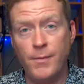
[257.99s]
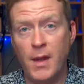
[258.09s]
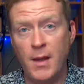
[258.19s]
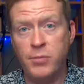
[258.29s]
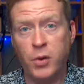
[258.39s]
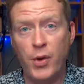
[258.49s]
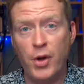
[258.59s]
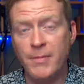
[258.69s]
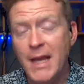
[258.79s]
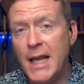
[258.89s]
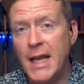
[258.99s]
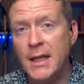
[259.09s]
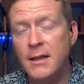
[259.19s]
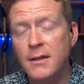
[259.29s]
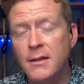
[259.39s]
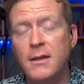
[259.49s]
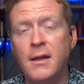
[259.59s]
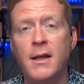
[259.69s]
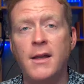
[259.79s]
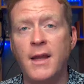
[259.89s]
employer meeting
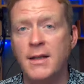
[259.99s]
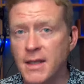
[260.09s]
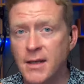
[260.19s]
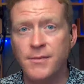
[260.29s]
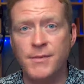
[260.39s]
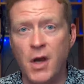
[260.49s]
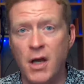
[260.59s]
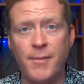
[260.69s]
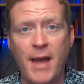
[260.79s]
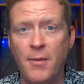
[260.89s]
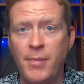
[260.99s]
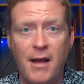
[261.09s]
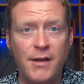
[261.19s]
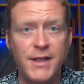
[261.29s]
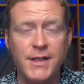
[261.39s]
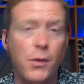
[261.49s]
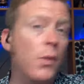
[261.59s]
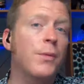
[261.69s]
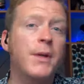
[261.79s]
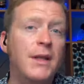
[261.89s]
that's going to talk about politics or
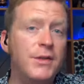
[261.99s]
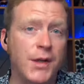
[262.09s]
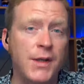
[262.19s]
religion.